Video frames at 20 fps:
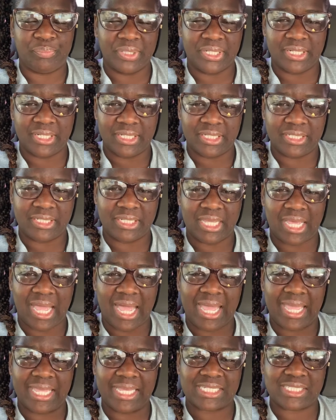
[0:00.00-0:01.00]
but
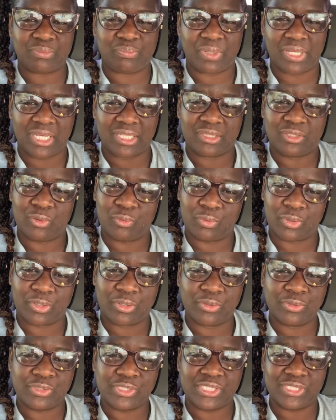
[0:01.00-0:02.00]
I expect the
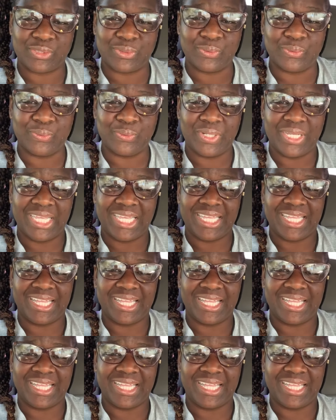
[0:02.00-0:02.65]
world to